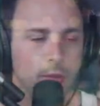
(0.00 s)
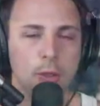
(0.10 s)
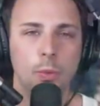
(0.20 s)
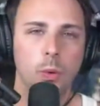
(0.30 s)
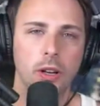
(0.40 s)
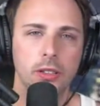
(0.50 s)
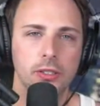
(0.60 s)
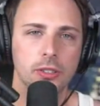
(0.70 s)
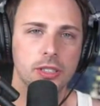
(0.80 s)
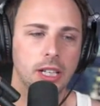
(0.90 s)
you want
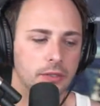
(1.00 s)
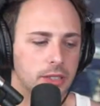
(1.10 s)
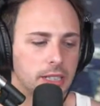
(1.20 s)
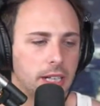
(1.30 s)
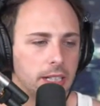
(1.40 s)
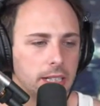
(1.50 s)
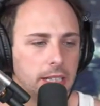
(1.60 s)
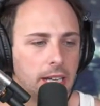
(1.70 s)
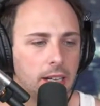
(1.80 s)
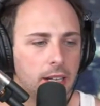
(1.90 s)
yourself to kind of
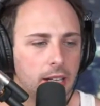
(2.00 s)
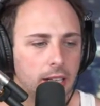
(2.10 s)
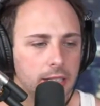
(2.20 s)
get a